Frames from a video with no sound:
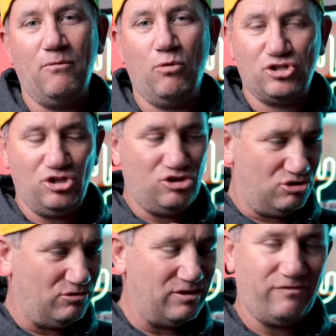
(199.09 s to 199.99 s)
What you
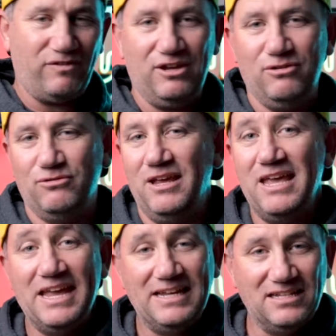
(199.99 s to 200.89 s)
do on the field,
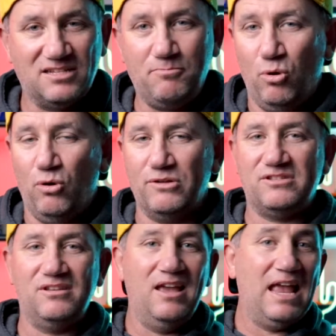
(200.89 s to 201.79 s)
in
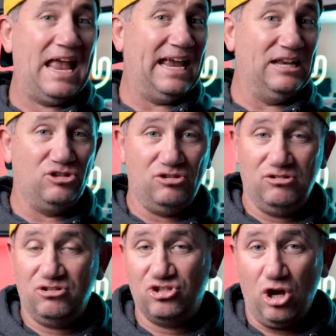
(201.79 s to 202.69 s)
sports, in
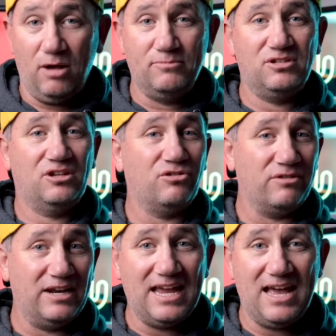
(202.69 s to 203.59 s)
jobs,
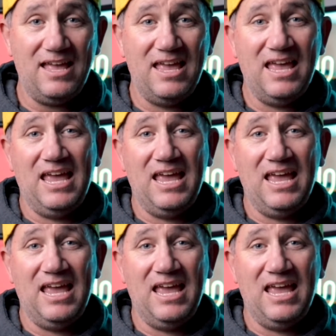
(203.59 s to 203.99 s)
career.